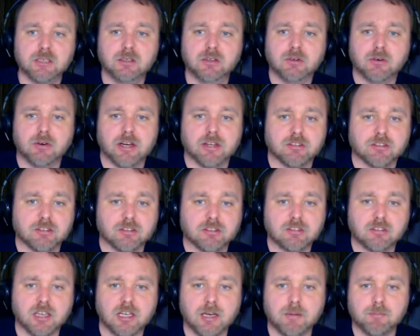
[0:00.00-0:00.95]

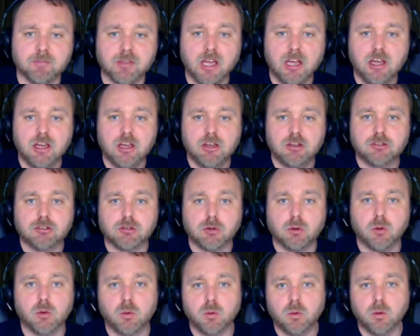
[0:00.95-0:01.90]
Crisis.
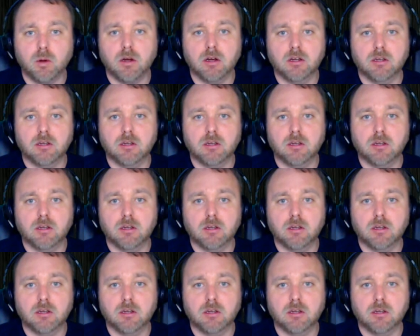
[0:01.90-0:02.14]
So,